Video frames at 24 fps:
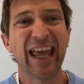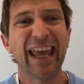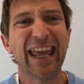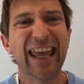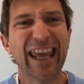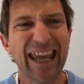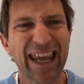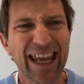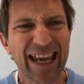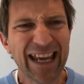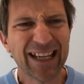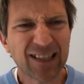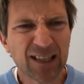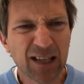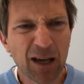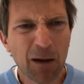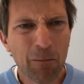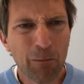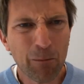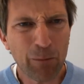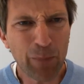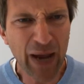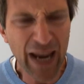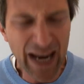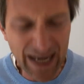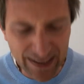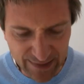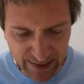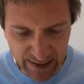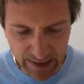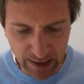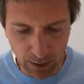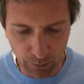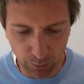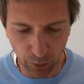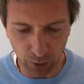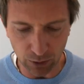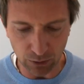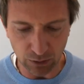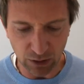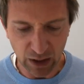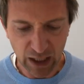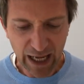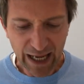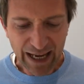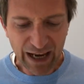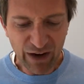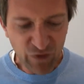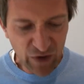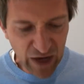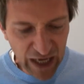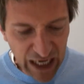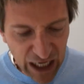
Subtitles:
is pitiable if he